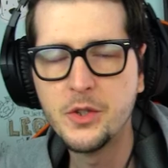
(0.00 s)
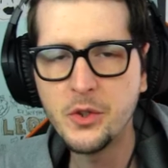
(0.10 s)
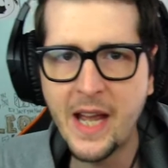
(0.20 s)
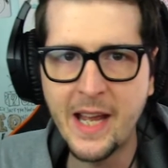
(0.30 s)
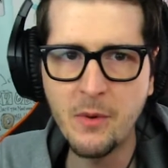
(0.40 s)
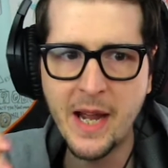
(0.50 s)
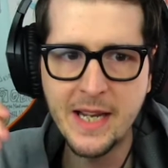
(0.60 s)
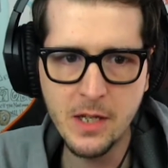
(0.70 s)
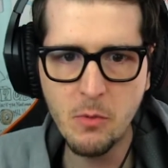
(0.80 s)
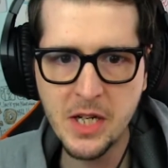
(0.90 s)
So yeah, anyway, I
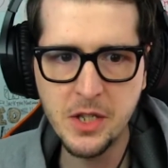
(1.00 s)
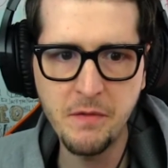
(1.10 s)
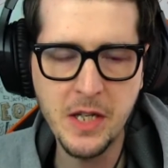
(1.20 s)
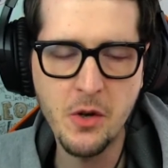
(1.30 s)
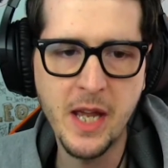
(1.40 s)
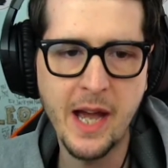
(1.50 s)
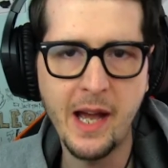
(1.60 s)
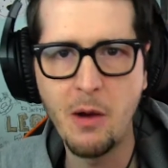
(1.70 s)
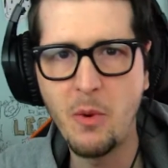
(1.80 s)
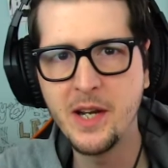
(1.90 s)
didn't watch the video yet.
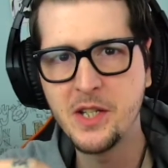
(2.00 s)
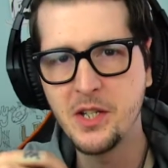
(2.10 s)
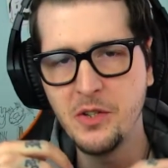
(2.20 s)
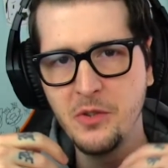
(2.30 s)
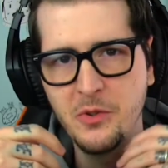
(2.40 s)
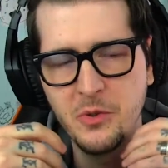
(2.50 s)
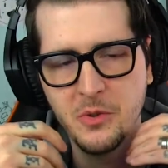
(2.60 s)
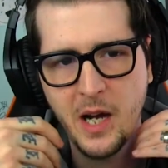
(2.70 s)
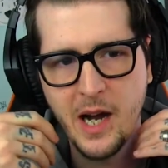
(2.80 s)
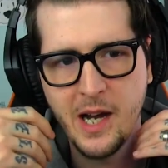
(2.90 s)
I wanted to
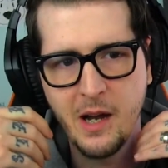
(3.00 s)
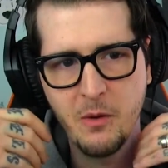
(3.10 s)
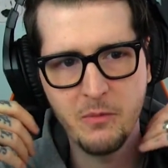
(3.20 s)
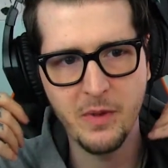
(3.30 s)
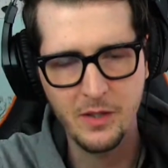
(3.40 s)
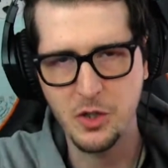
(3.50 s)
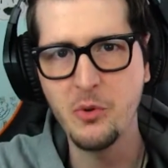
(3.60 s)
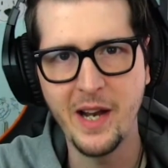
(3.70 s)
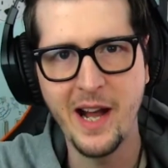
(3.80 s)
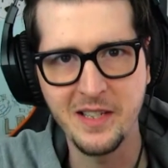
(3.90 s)
do
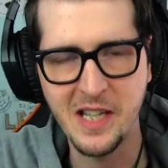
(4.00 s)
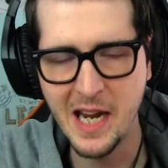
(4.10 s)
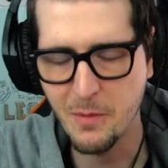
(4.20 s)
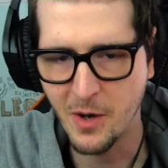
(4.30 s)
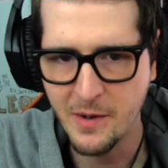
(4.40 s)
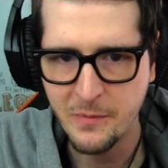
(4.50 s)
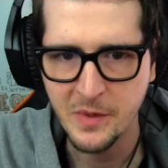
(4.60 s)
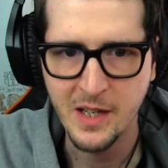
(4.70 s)
it on camera.